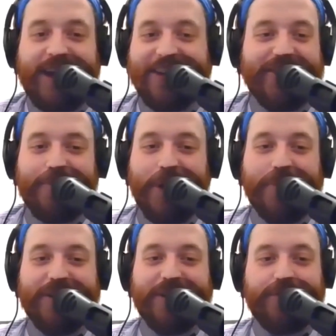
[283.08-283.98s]
another
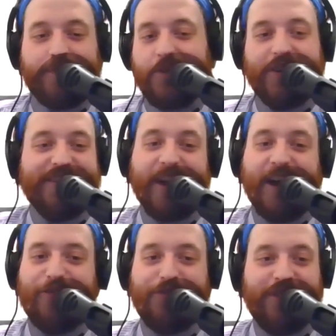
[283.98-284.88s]
moment of good
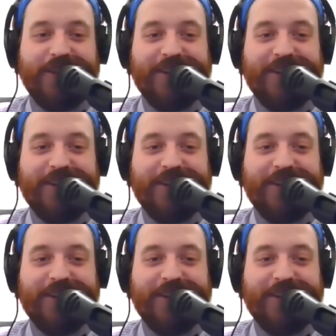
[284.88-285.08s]
enough.